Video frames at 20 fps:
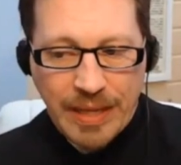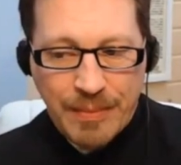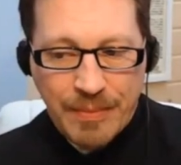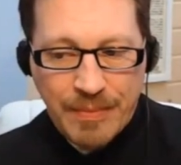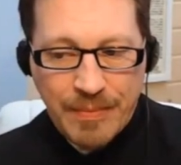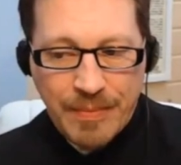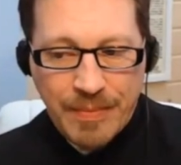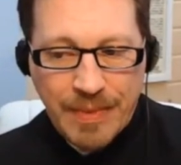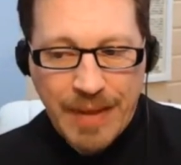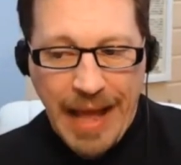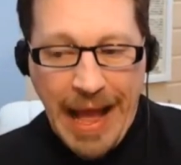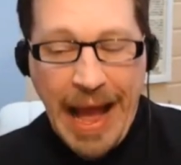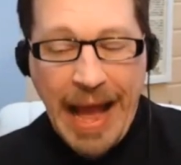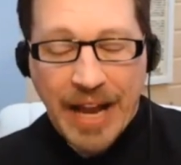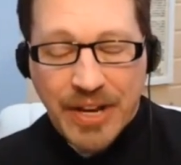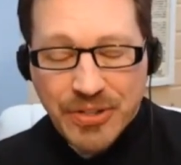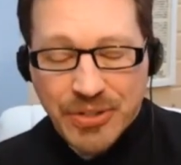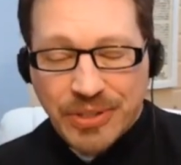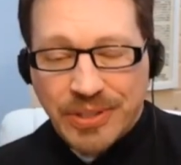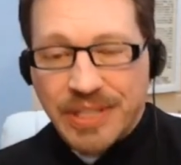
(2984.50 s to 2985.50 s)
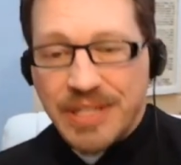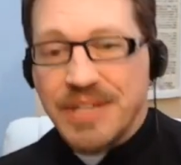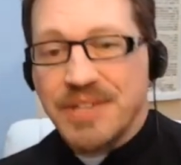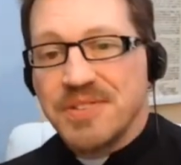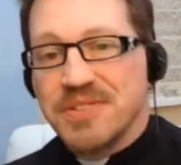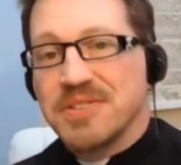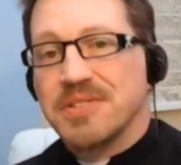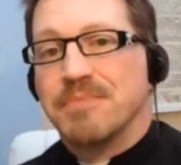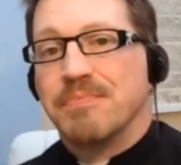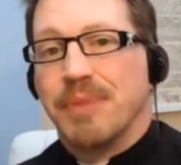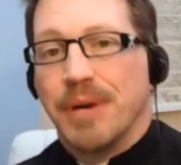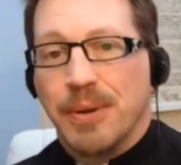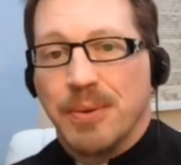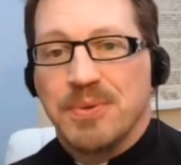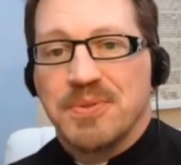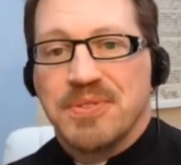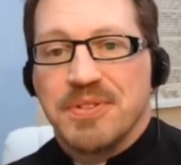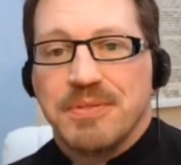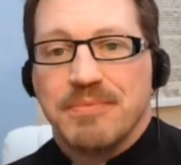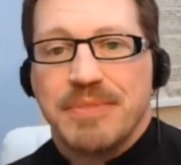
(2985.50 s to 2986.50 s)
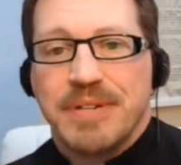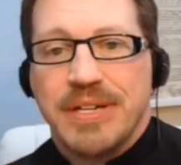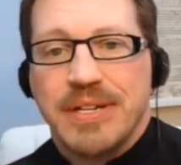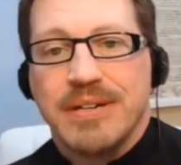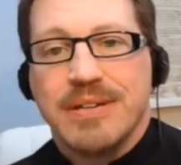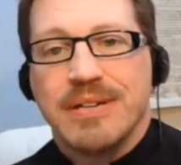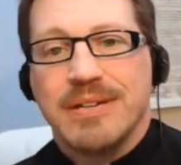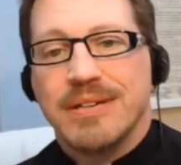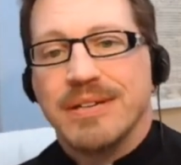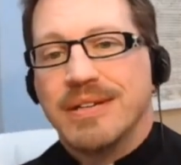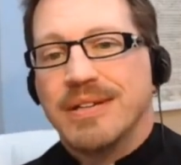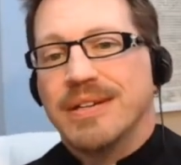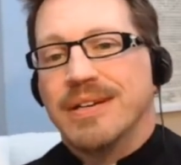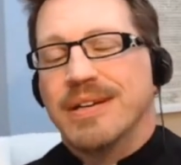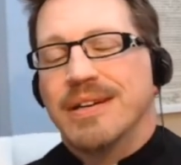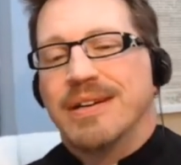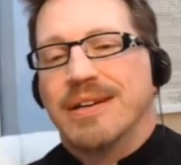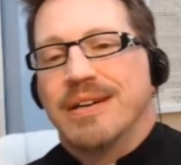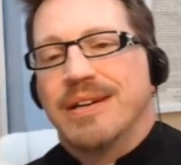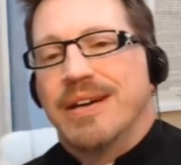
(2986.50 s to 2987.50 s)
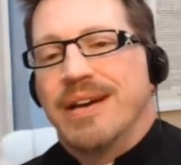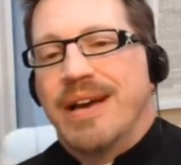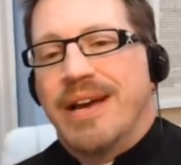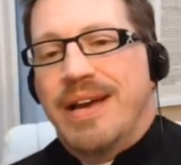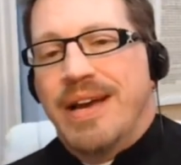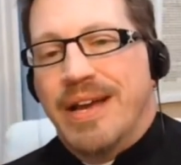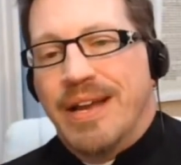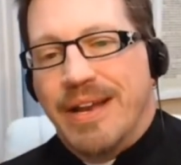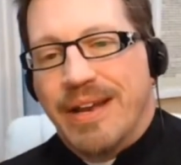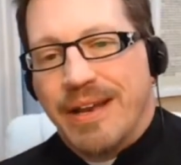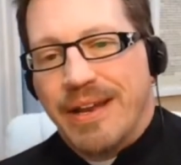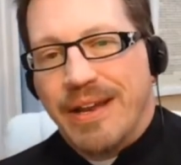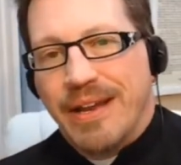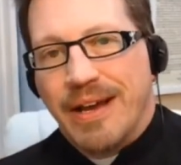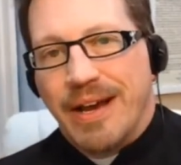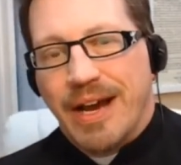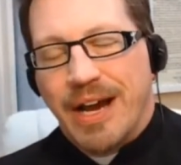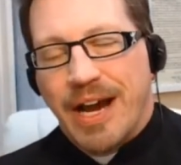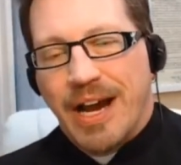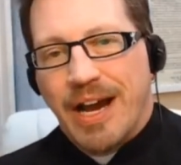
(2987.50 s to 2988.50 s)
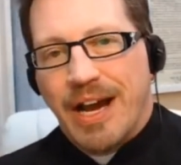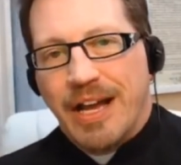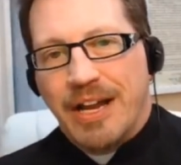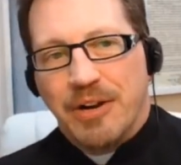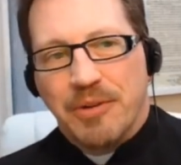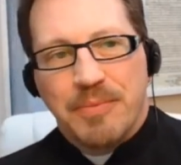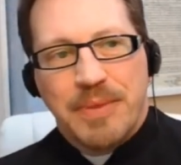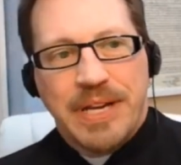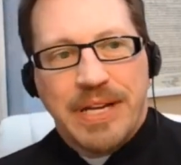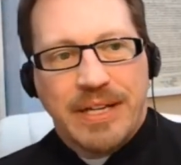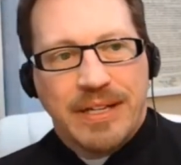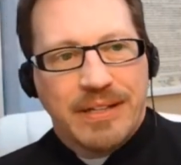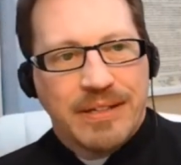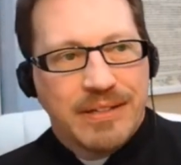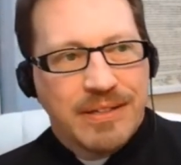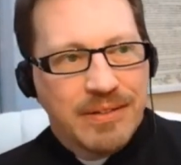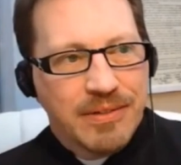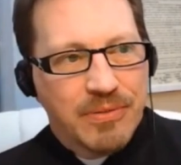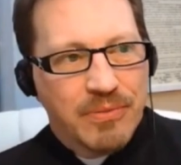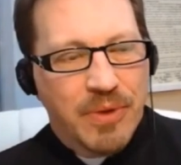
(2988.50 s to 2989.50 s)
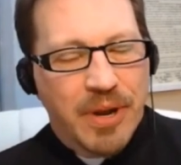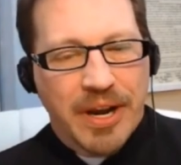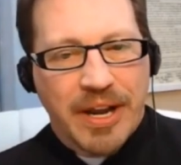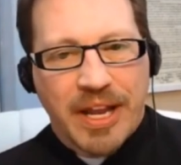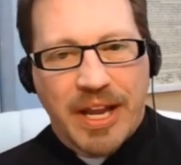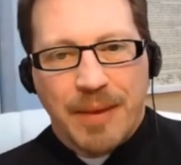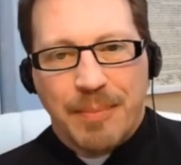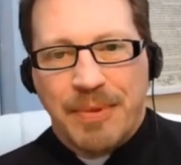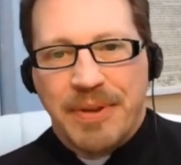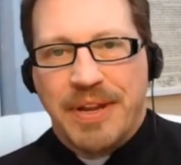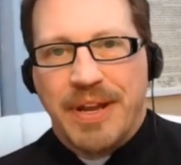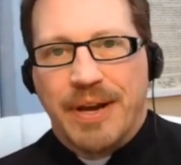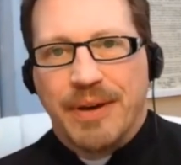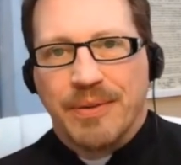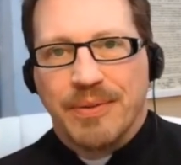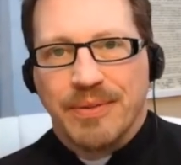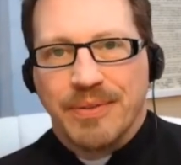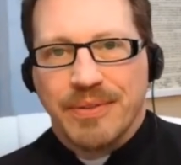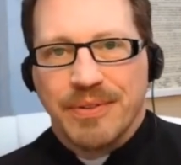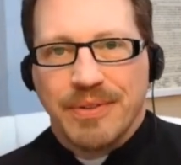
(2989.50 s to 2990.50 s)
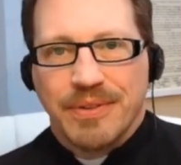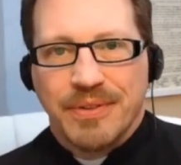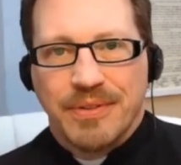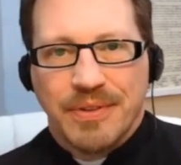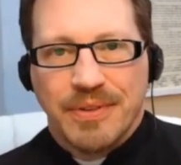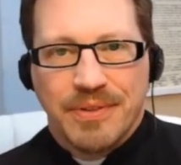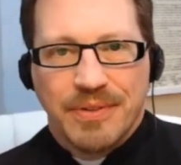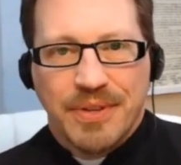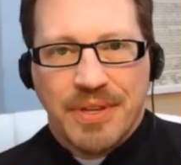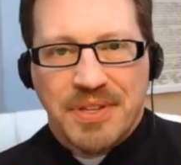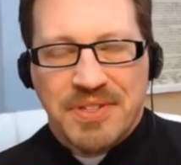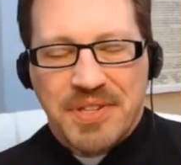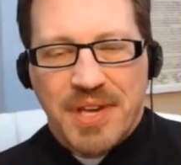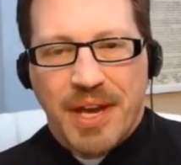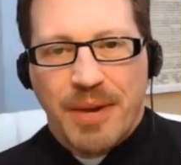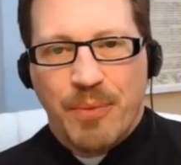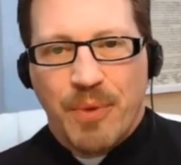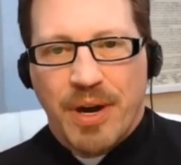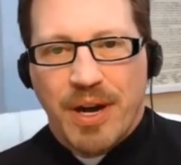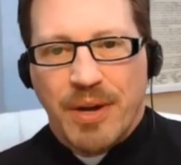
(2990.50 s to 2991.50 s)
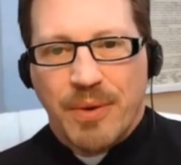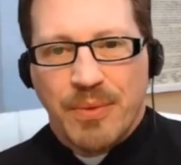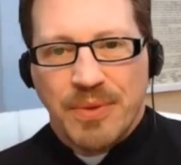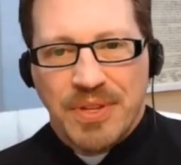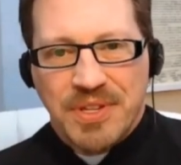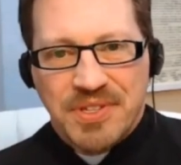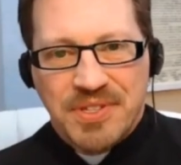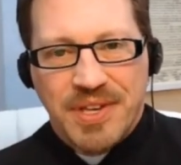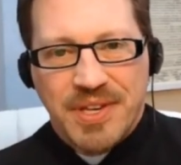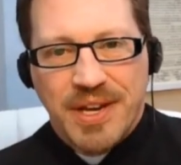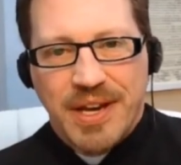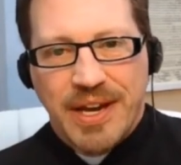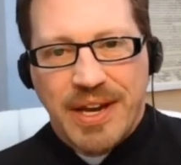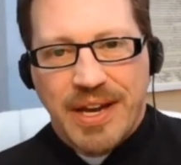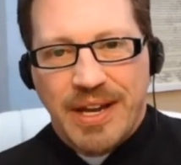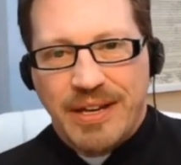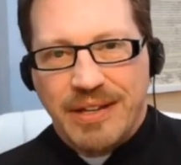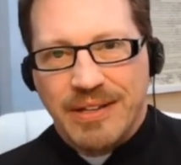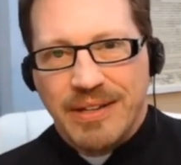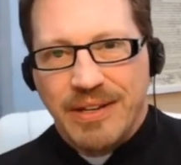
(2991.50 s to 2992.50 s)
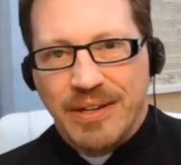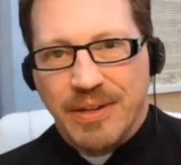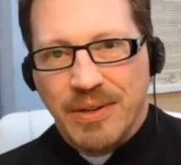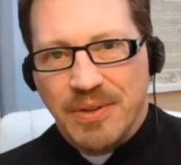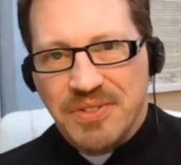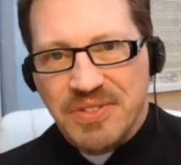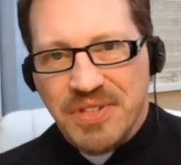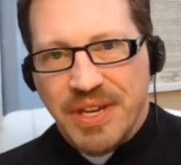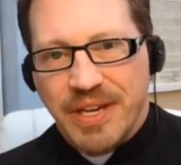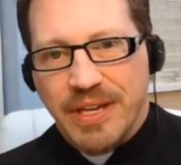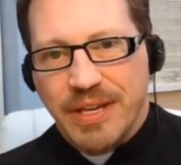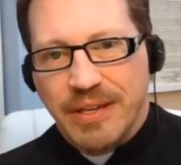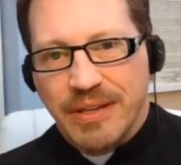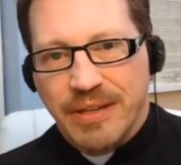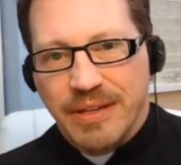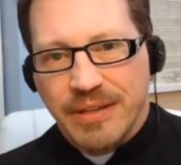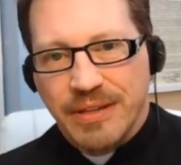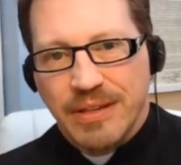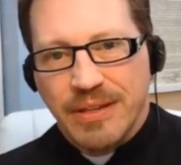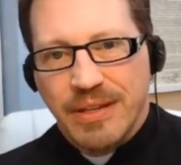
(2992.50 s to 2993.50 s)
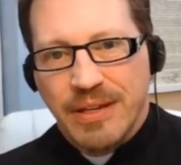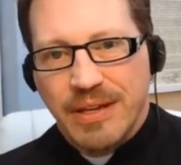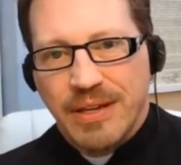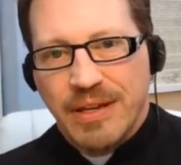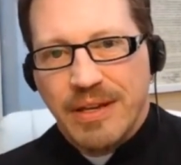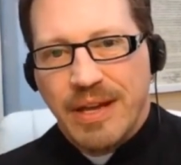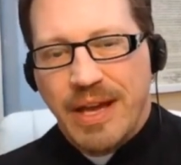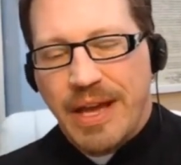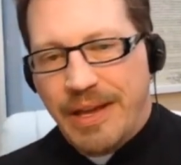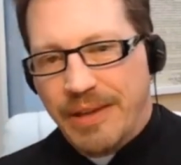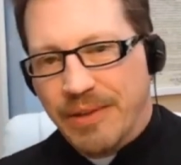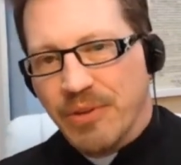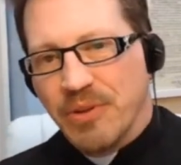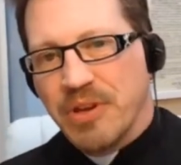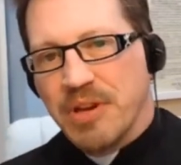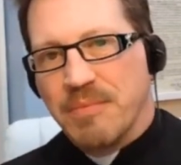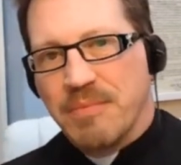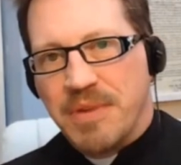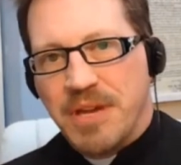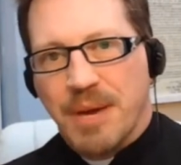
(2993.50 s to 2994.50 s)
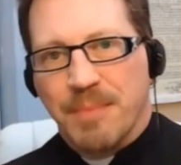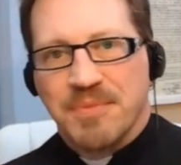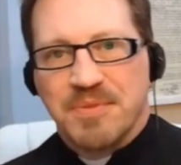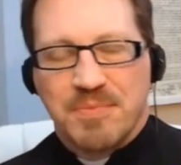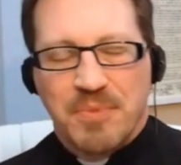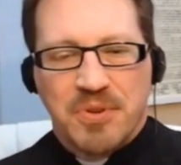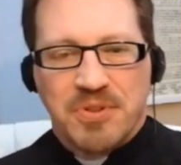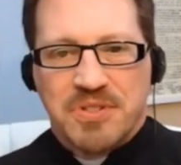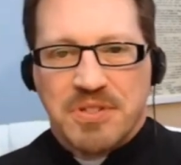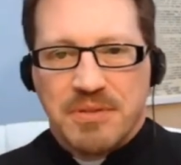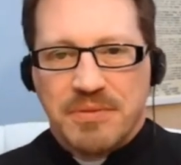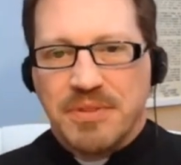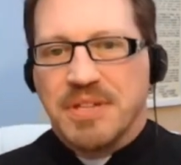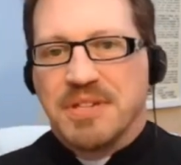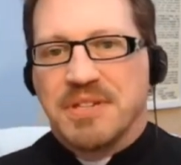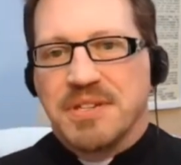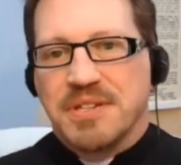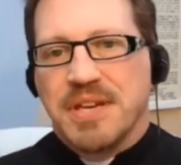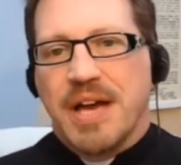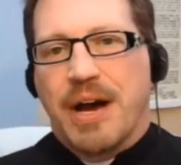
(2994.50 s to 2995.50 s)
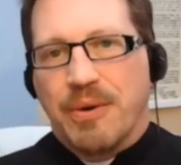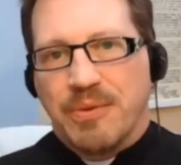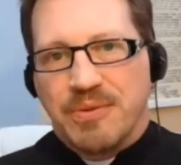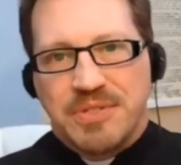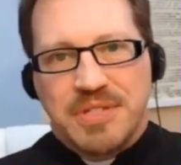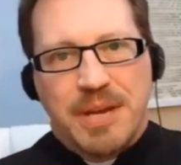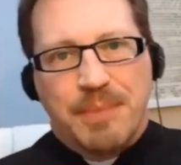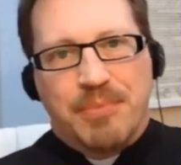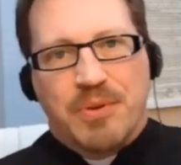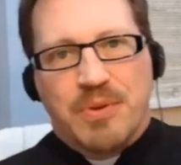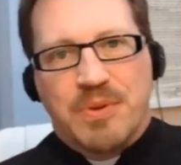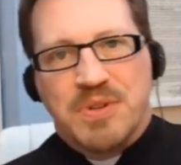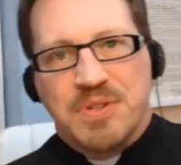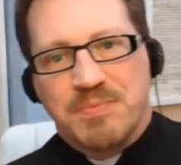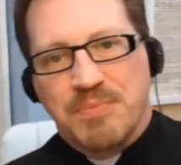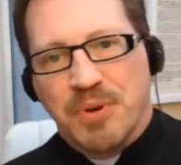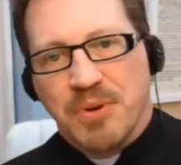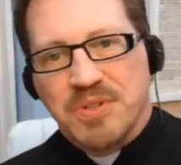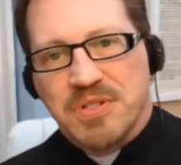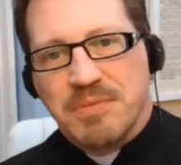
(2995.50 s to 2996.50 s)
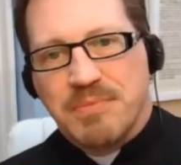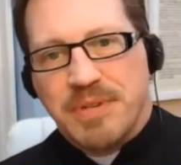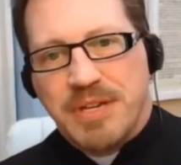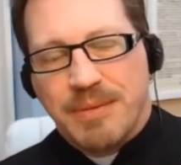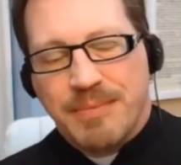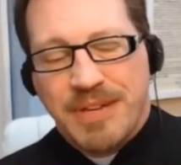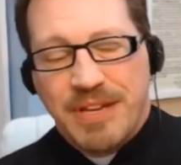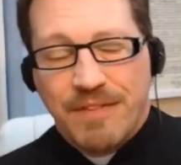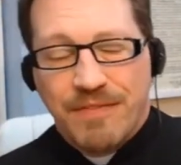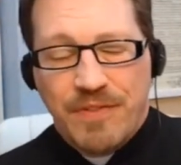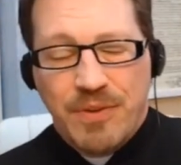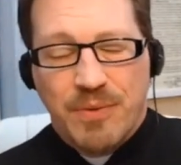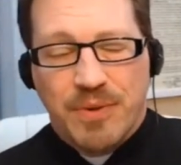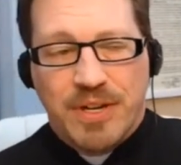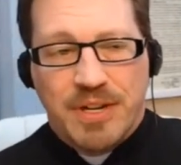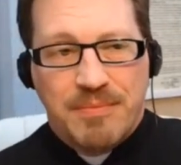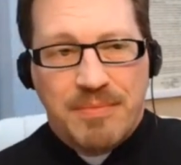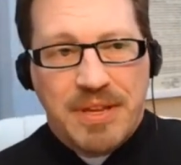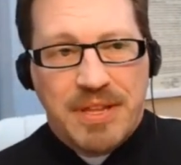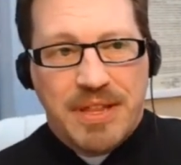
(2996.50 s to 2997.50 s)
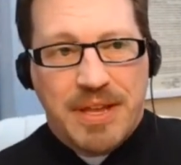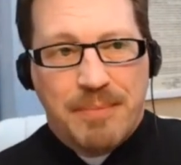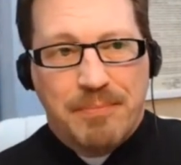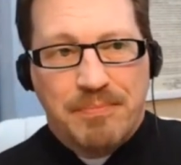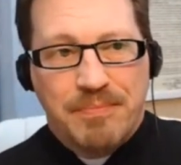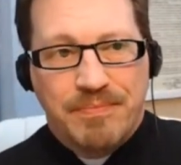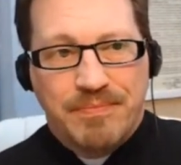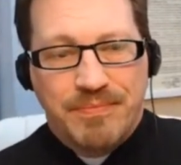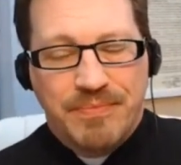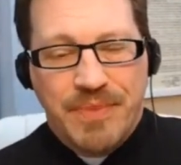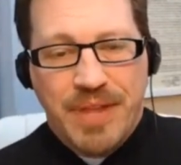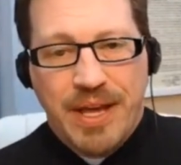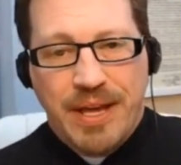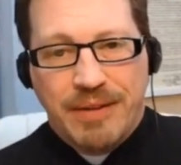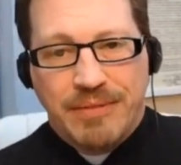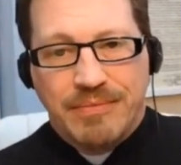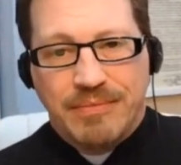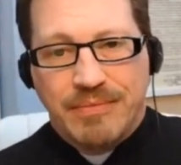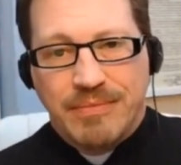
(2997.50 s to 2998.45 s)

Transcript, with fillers: it actually is supposed to be. And I don't mean running up and down the sidewalk with a sign, you know, saying, hey, look at me, I'm supposed to, this is how Templar is supposed to be. I mean, if you want to be that